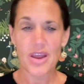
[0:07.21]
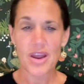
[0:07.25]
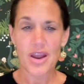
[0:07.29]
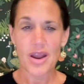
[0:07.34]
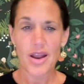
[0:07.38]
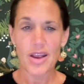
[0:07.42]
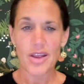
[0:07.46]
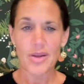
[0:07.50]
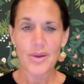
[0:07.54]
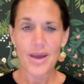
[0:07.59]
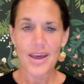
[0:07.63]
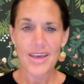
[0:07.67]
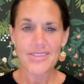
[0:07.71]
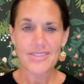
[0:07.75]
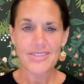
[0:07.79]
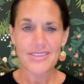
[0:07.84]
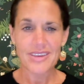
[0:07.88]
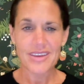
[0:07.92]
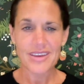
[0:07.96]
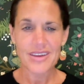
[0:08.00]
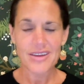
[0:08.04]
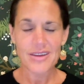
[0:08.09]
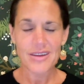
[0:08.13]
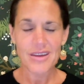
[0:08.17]
are you
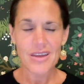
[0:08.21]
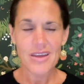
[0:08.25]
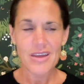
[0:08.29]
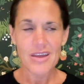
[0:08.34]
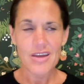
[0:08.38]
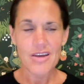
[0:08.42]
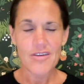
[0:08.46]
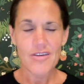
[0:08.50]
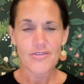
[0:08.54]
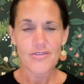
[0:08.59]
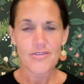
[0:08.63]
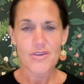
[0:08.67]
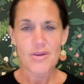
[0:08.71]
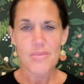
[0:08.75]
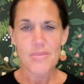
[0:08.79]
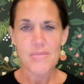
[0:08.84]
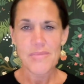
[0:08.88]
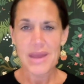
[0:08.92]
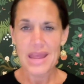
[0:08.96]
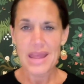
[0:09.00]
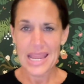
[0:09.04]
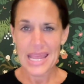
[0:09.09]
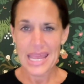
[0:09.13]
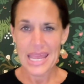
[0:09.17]
asking for
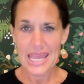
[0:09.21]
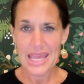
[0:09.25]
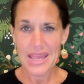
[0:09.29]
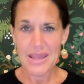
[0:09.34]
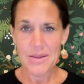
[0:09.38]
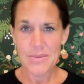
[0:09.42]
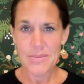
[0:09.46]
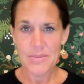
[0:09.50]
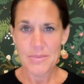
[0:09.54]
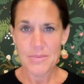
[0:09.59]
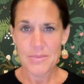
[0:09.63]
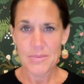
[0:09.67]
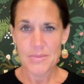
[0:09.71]
money